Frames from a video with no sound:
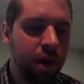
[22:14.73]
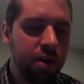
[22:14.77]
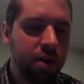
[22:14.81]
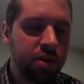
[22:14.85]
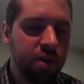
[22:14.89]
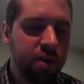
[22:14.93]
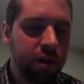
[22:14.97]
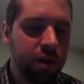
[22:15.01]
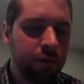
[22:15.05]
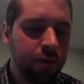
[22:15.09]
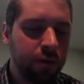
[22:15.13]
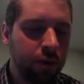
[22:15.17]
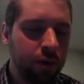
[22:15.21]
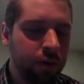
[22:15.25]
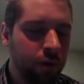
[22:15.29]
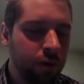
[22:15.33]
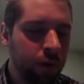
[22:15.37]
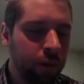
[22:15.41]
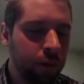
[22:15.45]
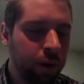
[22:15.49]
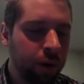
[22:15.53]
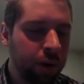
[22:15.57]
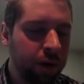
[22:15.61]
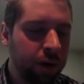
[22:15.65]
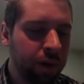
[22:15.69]
to convert the
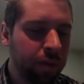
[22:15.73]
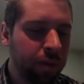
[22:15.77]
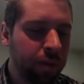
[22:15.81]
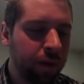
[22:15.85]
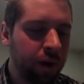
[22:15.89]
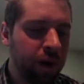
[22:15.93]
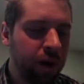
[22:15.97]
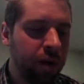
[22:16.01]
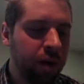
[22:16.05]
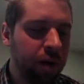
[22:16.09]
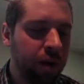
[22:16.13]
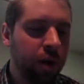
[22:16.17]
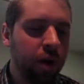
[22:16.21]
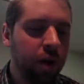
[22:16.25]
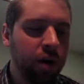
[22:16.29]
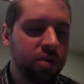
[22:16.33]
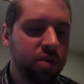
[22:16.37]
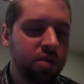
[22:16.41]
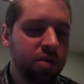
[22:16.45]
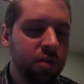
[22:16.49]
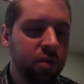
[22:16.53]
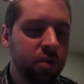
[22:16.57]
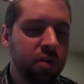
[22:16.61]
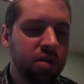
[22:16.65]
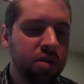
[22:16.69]
Republican Party and American
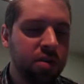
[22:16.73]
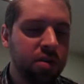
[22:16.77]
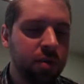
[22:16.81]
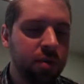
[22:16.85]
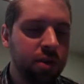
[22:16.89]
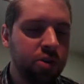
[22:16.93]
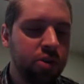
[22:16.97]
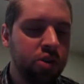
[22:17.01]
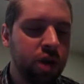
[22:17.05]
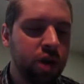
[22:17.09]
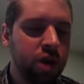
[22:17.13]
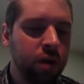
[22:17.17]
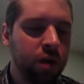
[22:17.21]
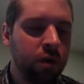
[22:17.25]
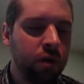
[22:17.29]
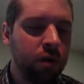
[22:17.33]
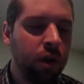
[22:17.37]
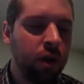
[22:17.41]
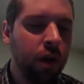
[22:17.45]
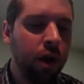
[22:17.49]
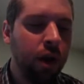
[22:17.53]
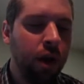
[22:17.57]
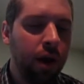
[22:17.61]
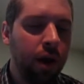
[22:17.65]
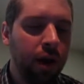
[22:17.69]
conservatism in general,